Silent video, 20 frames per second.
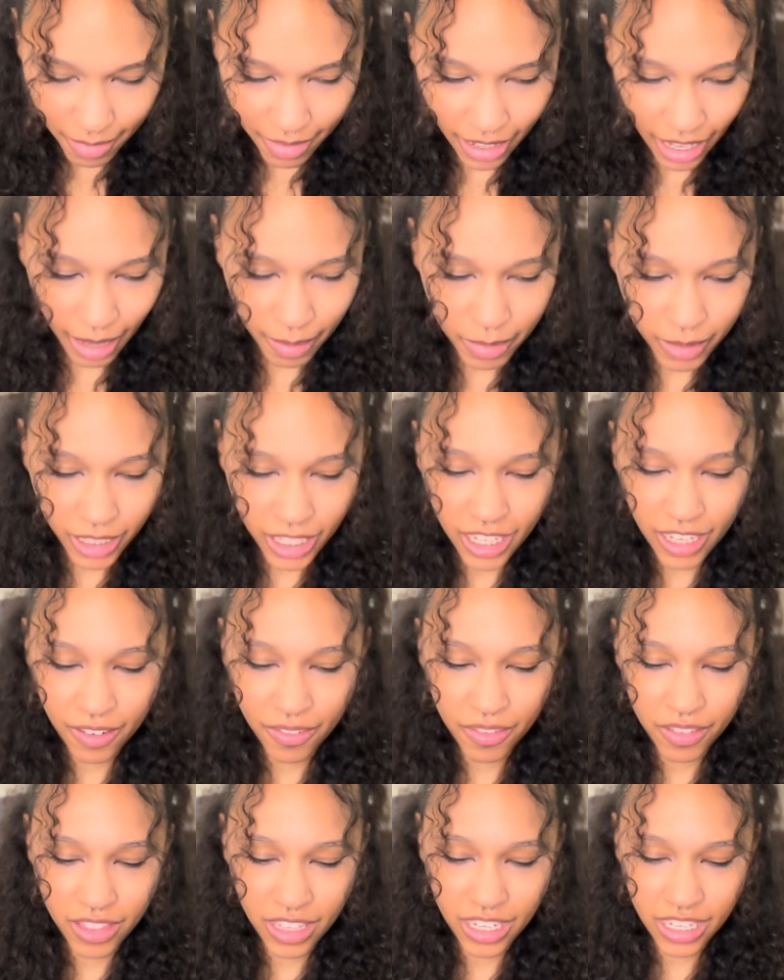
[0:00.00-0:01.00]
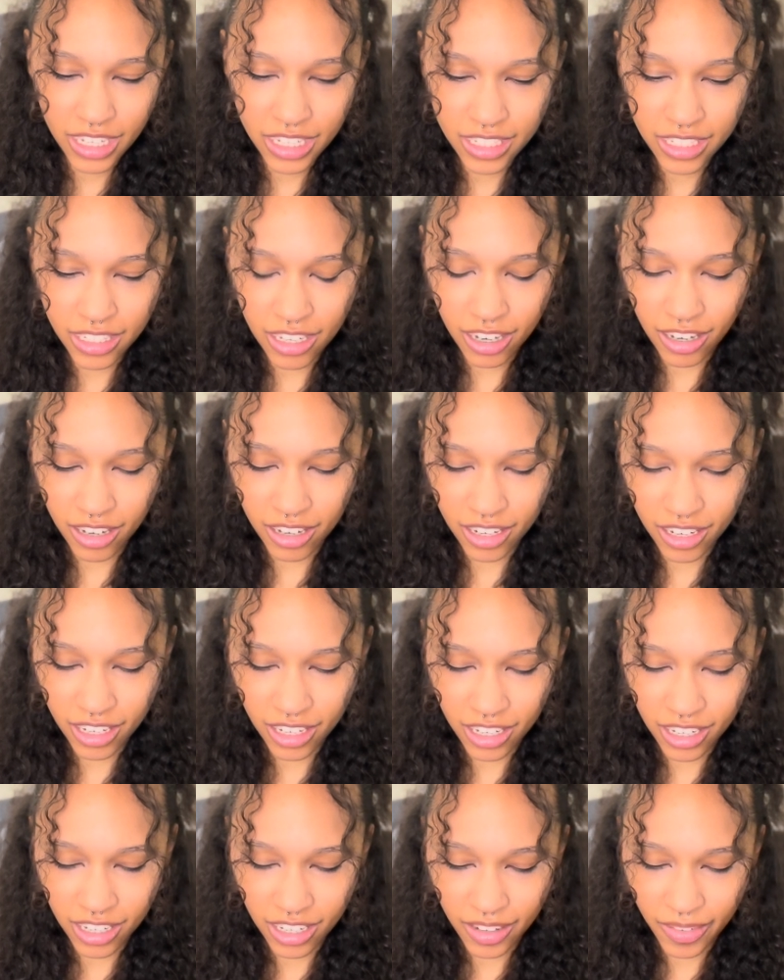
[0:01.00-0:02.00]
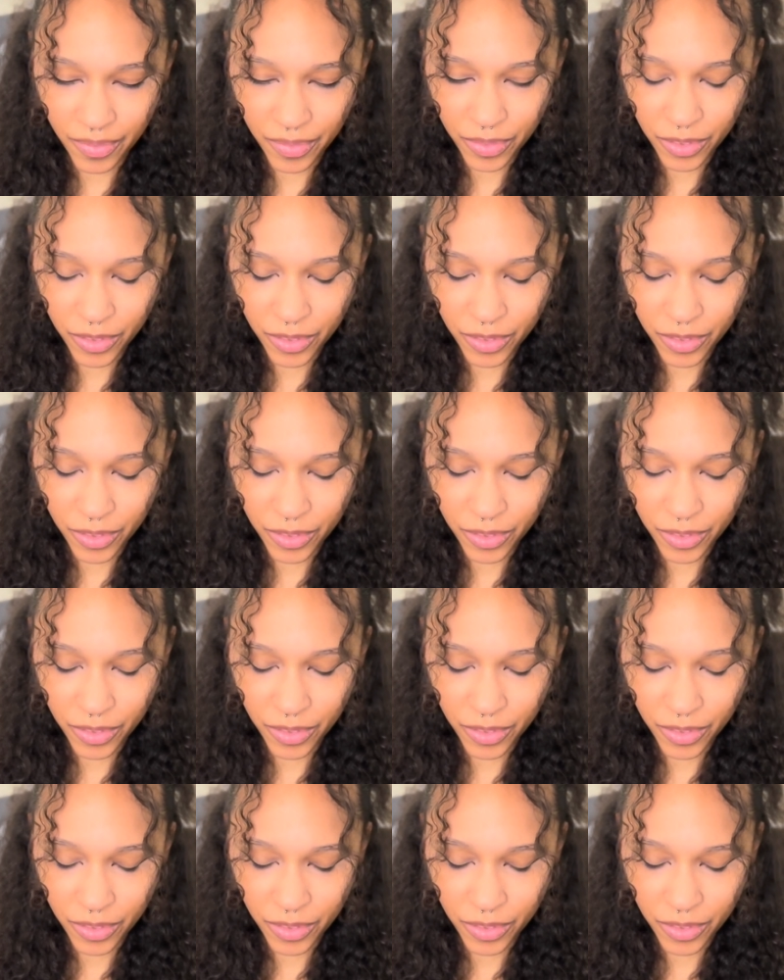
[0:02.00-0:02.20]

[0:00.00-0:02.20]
I believe these are